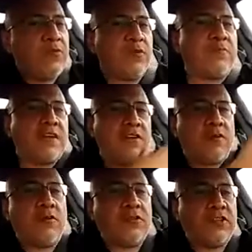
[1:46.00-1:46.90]
my
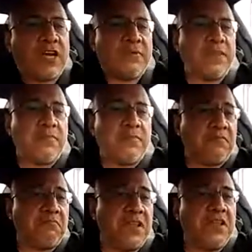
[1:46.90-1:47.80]
old job did, but
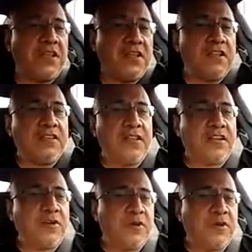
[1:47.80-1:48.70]
they
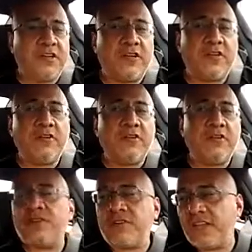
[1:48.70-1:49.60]
come pretty close,
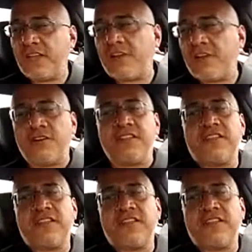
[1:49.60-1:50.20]
or they are at least